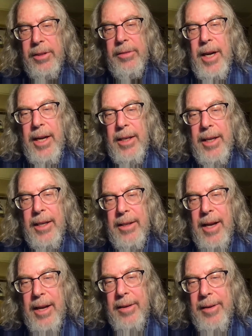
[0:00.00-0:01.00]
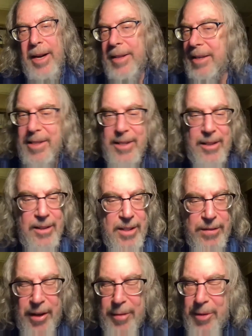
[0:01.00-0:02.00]
right? And that still is
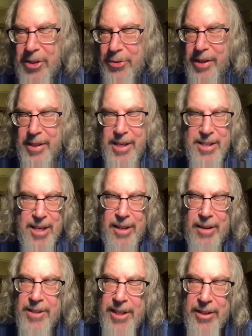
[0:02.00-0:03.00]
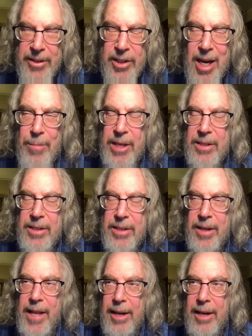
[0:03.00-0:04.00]
very much with us. I'd love to hear your comment
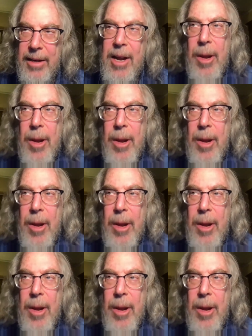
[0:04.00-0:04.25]
on that.